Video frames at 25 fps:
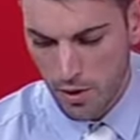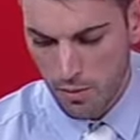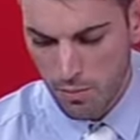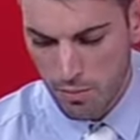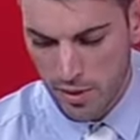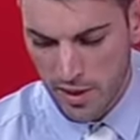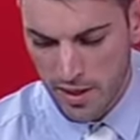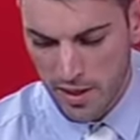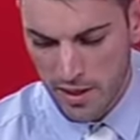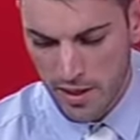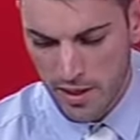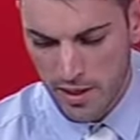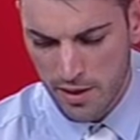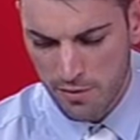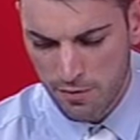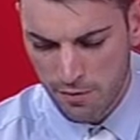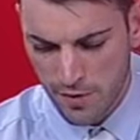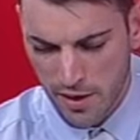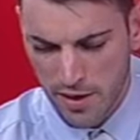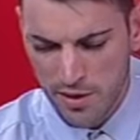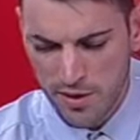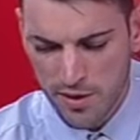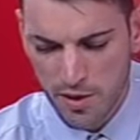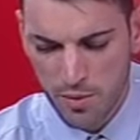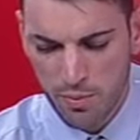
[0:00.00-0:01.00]
But I
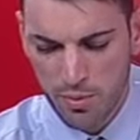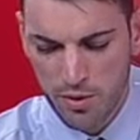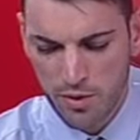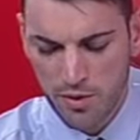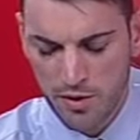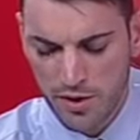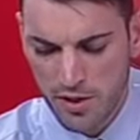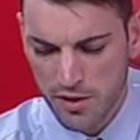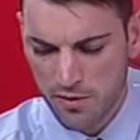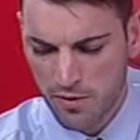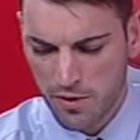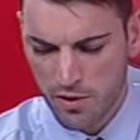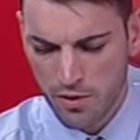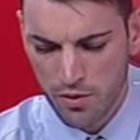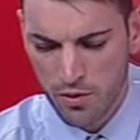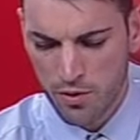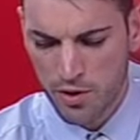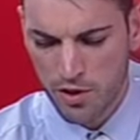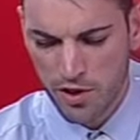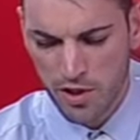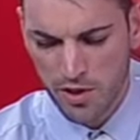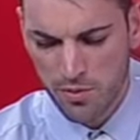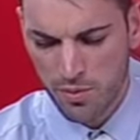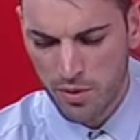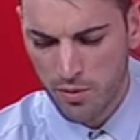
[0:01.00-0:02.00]
fancy Princess Victoria.
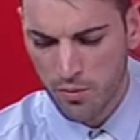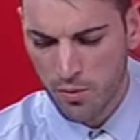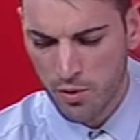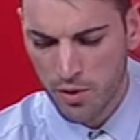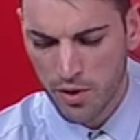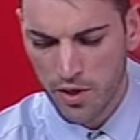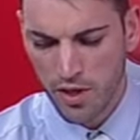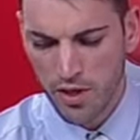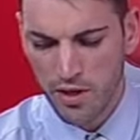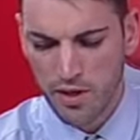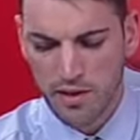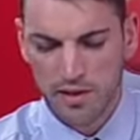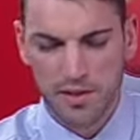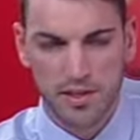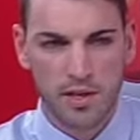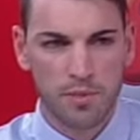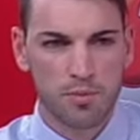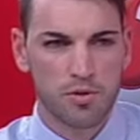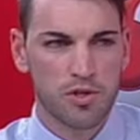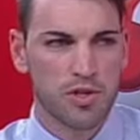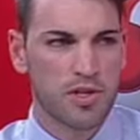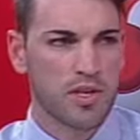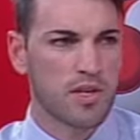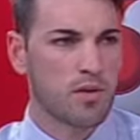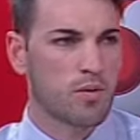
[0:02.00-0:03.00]
She's been working
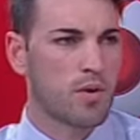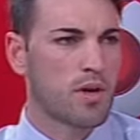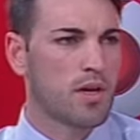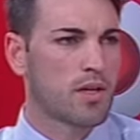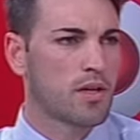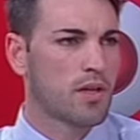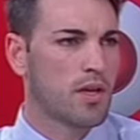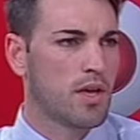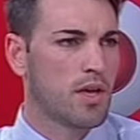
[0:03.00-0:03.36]
exceptionally well.